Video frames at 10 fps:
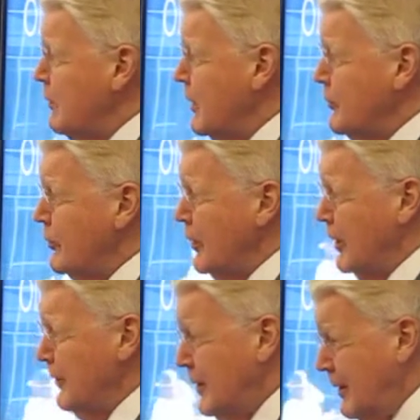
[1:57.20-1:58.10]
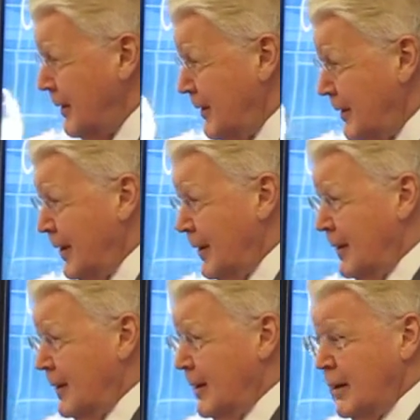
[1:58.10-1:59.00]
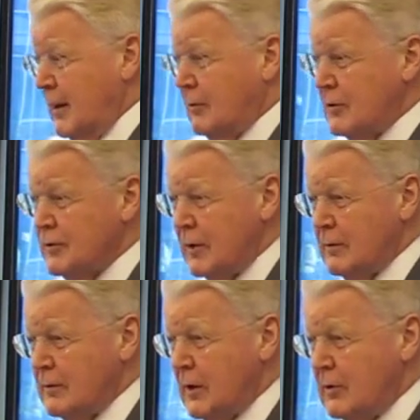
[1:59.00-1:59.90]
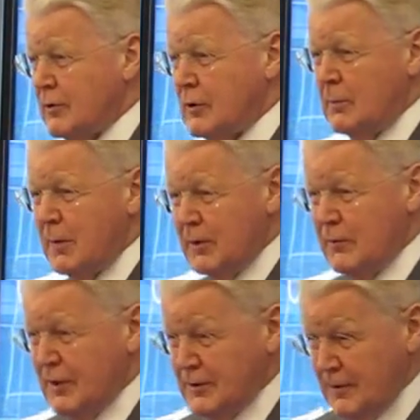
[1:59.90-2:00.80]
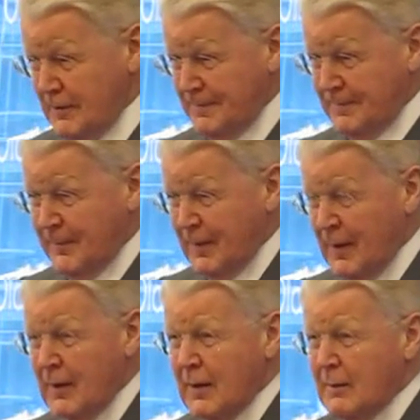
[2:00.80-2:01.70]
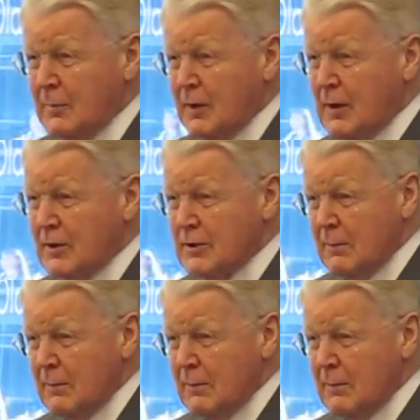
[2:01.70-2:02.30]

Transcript: here to learn, and I've also come here to listen, because I